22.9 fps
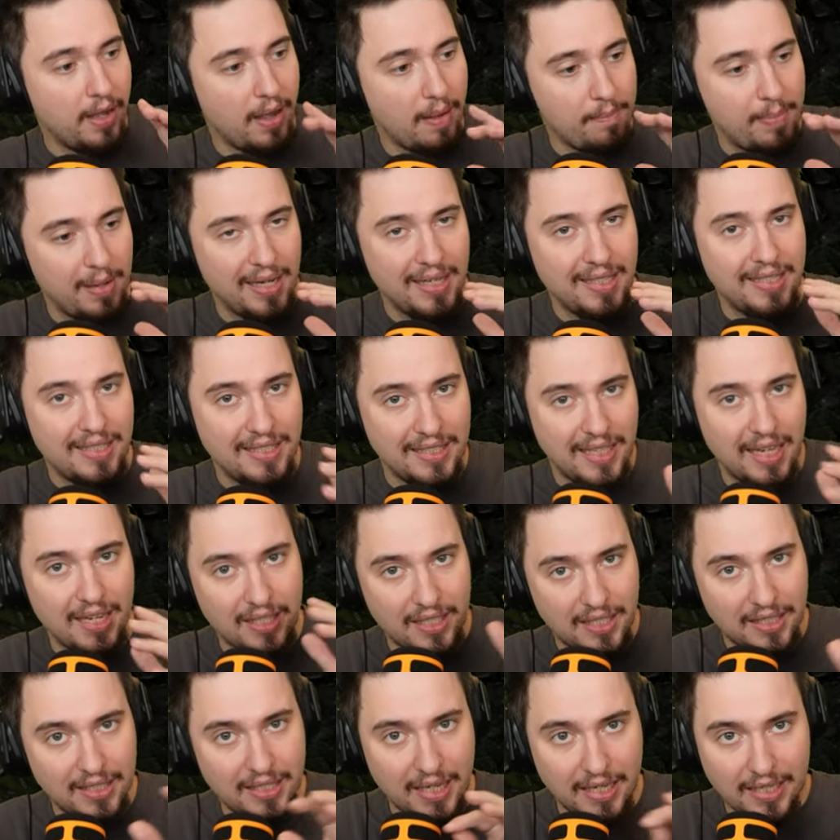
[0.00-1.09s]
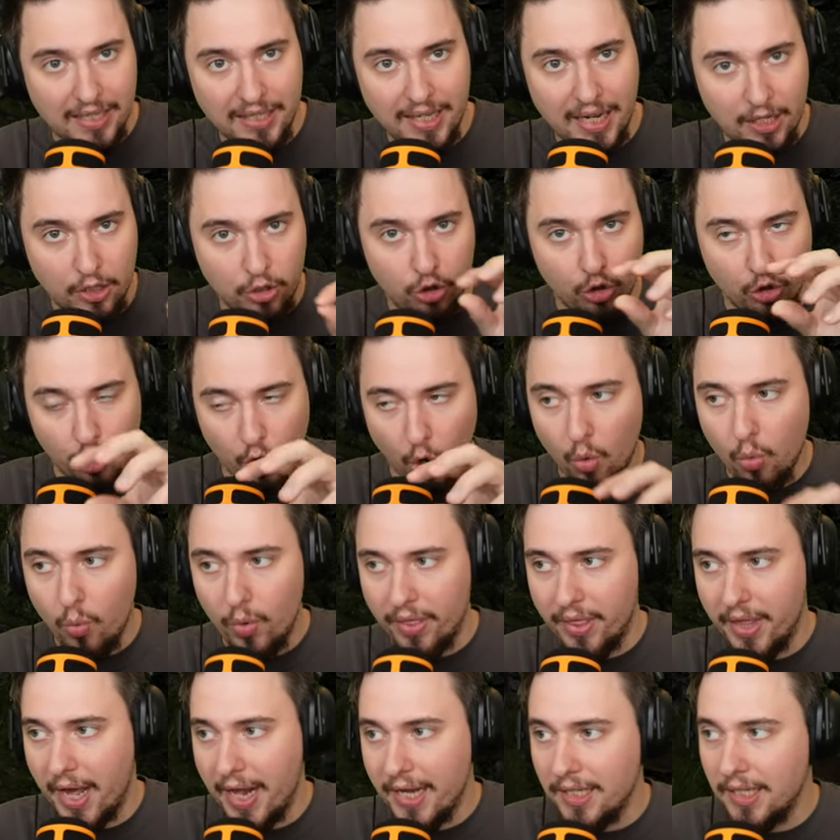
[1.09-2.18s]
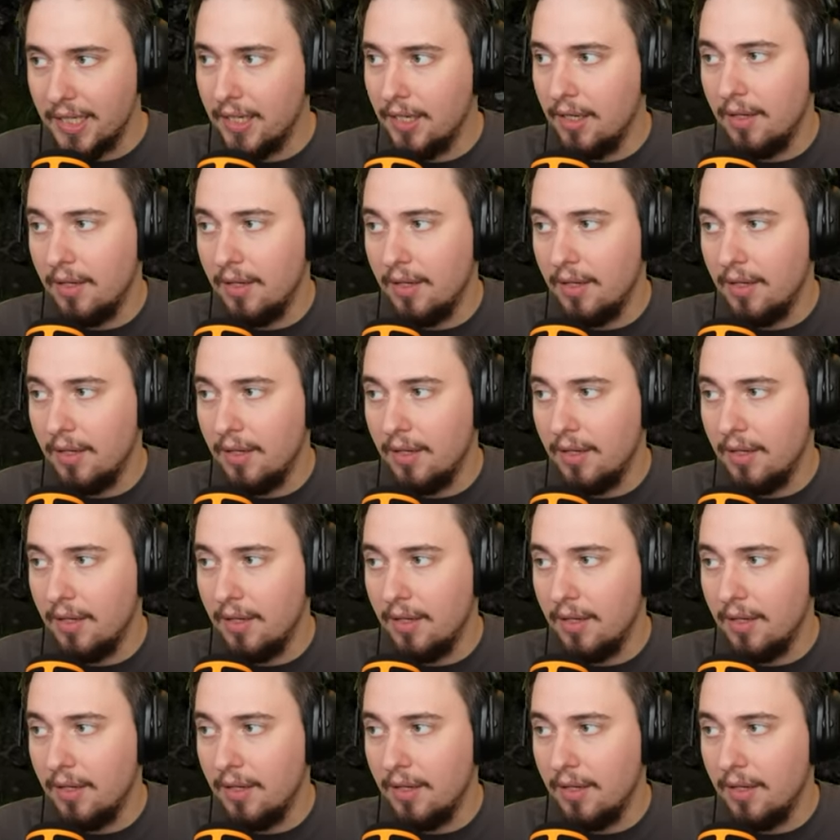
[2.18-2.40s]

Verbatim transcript: abilities that, that tend to go with that.